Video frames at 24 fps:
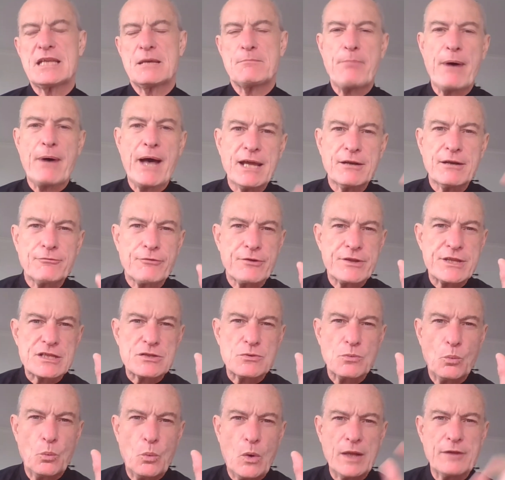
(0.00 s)
They buy it for
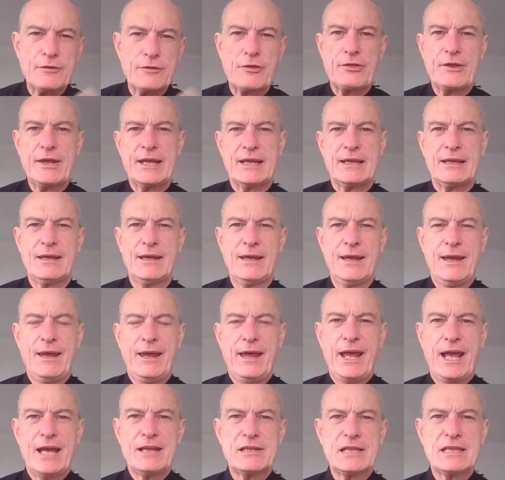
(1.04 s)
this one thing,
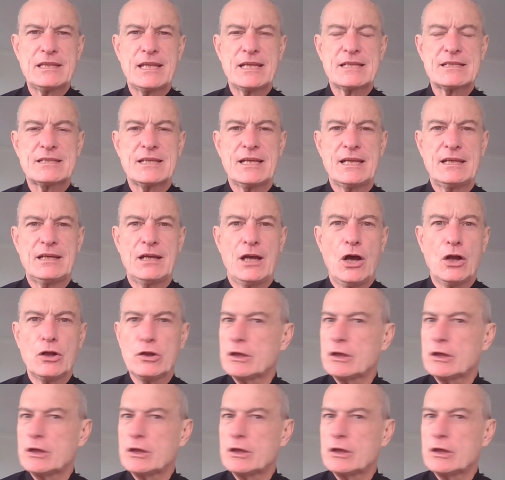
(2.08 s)
and then they say,